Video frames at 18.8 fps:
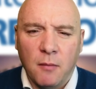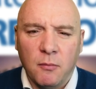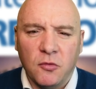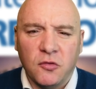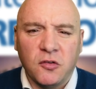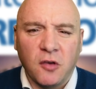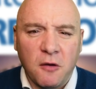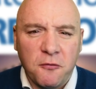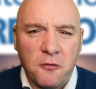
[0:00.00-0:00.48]

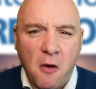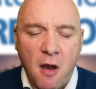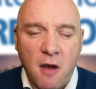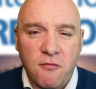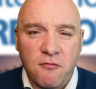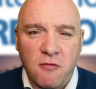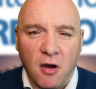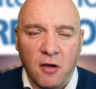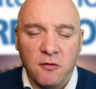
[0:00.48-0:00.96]
So far,
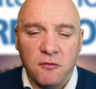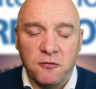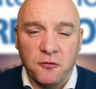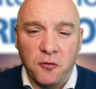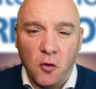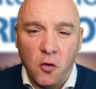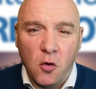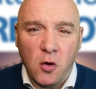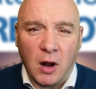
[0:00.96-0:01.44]
I've run
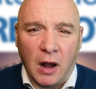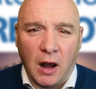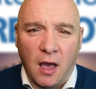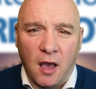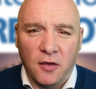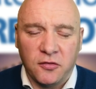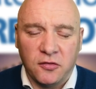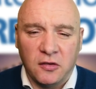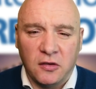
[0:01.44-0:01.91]
four
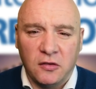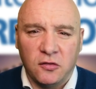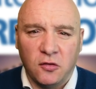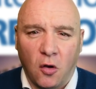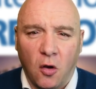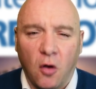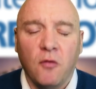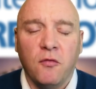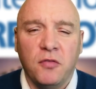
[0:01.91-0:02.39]
classes
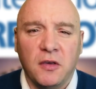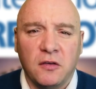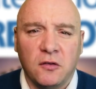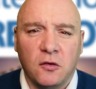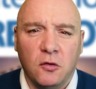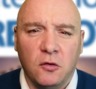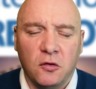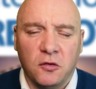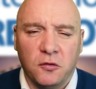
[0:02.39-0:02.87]
of this
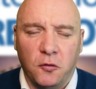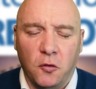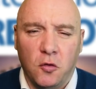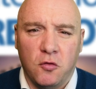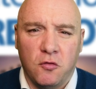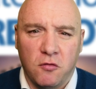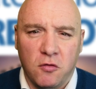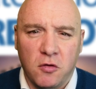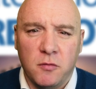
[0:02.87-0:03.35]
course.
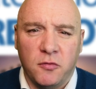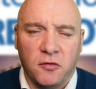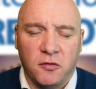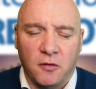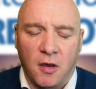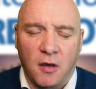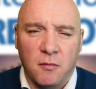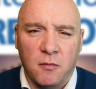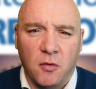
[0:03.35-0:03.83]
Four groups
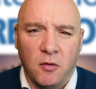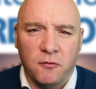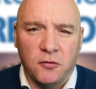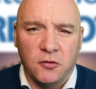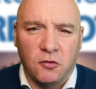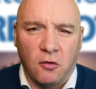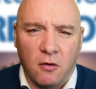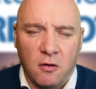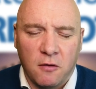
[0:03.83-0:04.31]
of
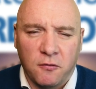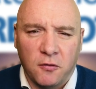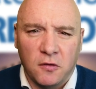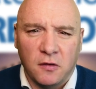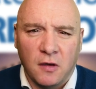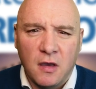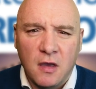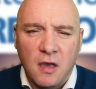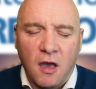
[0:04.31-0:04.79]

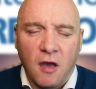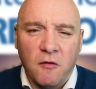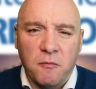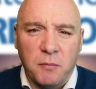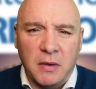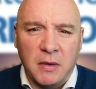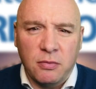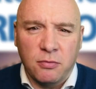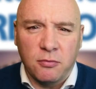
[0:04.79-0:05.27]
photographers have
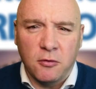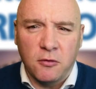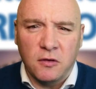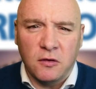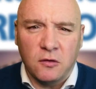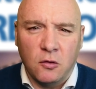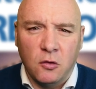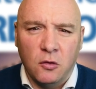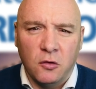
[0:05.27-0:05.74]
been through
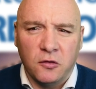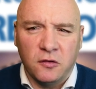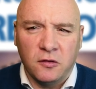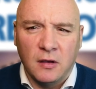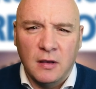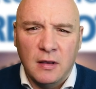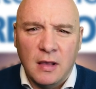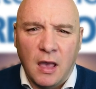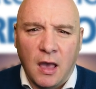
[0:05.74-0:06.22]
this course.
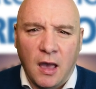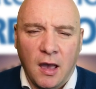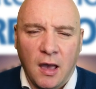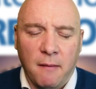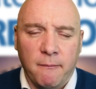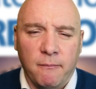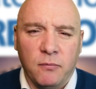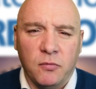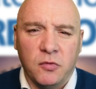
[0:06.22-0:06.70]

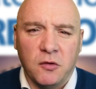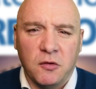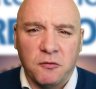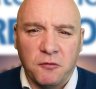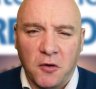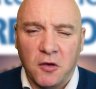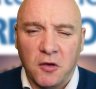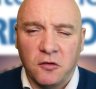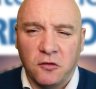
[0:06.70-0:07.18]
The
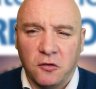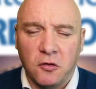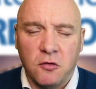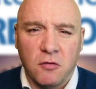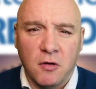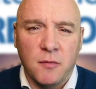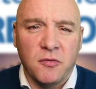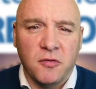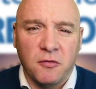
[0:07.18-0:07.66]
first two
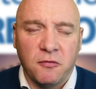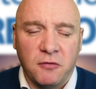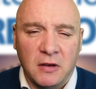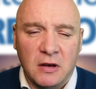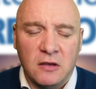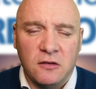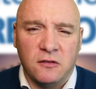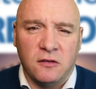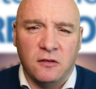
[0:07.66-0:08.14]
groups have
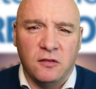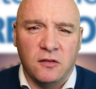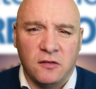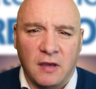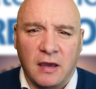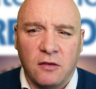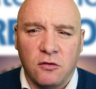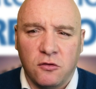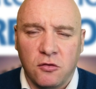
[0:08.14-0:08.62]
finished and the
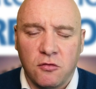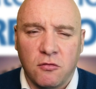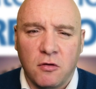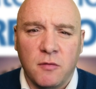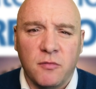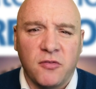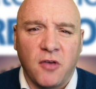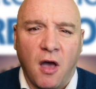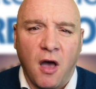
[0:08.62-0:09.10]
second two
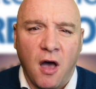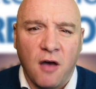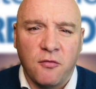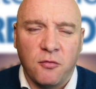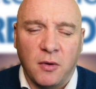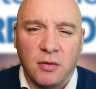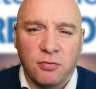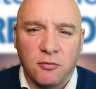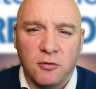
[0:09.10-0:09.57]
groups are
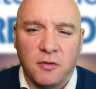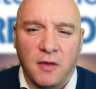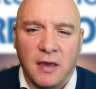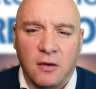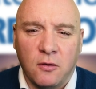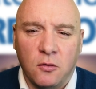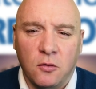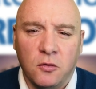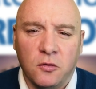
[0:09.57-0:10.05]
halfway through their
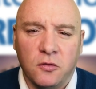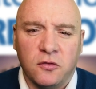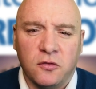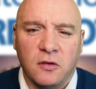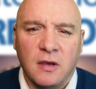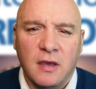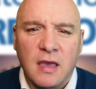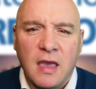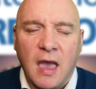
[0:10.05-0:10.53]
course.
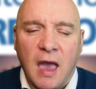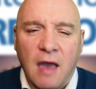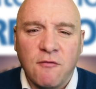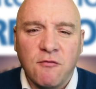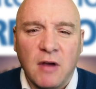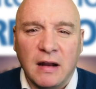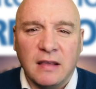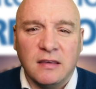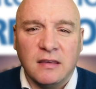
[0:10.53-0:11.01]

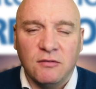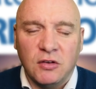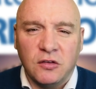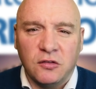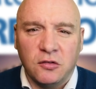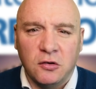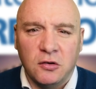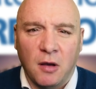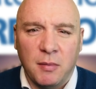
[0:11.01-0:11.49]
And relatively
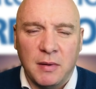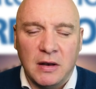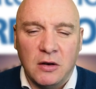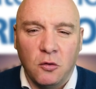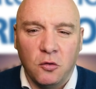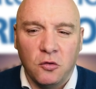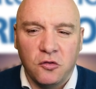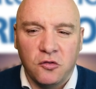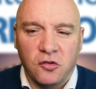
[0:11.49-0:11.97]
soon, I'll be
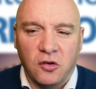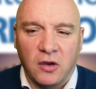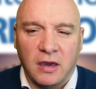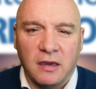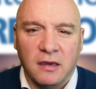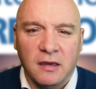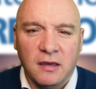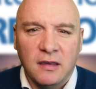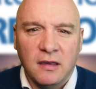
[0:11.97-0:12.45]

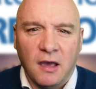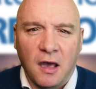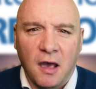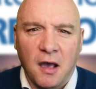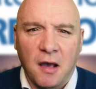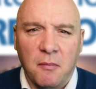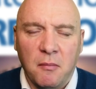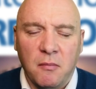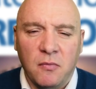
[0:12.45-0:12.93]
launching
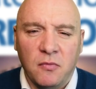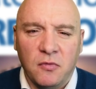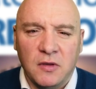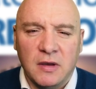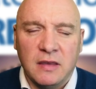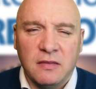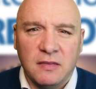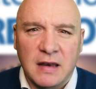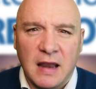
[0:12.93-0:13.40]

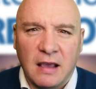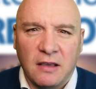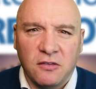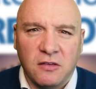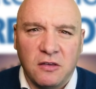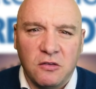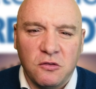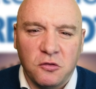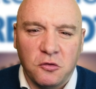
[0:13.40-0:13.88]
the
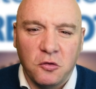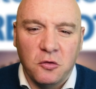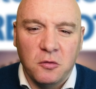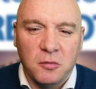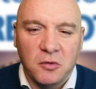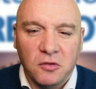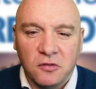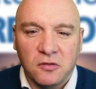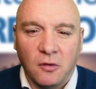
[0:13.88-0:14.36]
next
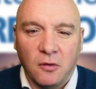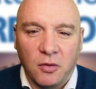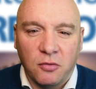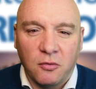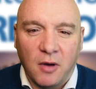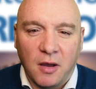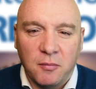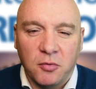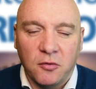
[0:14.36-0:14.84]
instalment. So I
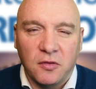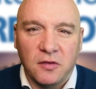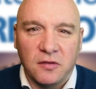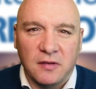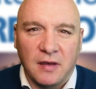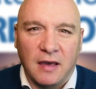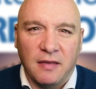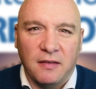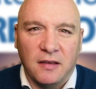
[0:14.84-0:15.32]
thought I'd put this
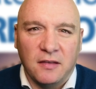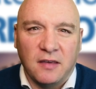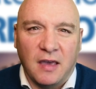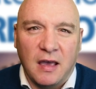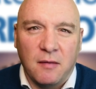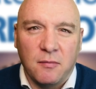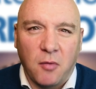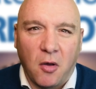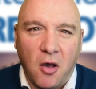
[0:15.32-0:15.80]
out there to
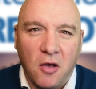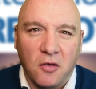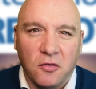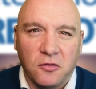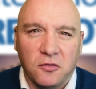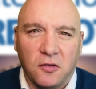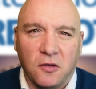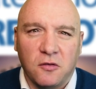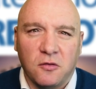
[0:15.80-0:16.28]
help
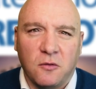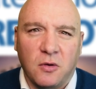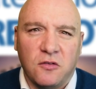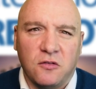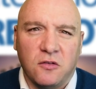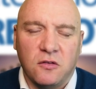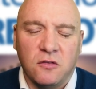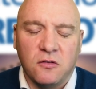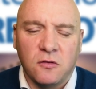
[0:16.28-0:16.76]
answer those
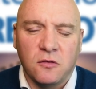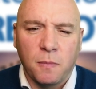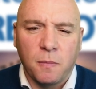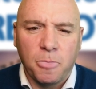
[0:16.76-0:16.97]
questions.